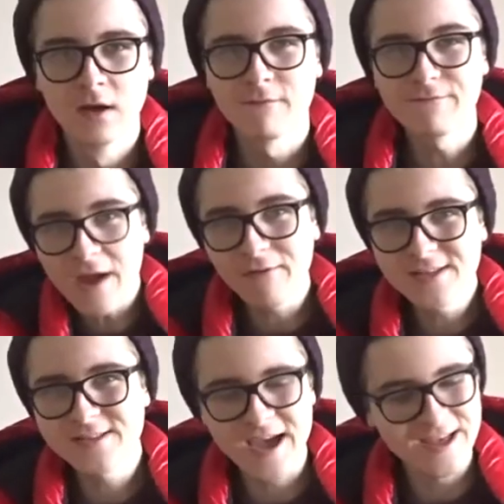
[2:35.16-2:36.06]
Very
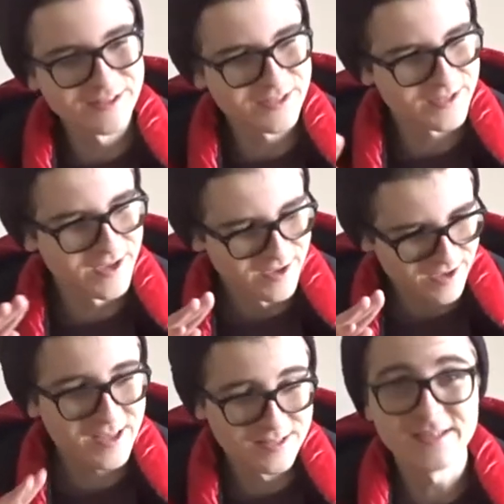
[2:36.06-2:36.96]
intense,
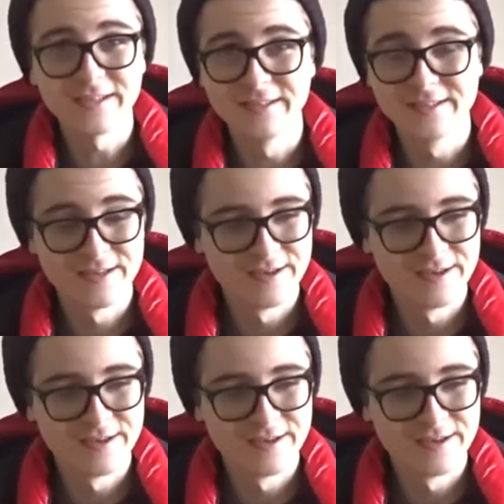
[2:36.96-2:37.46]
indeed.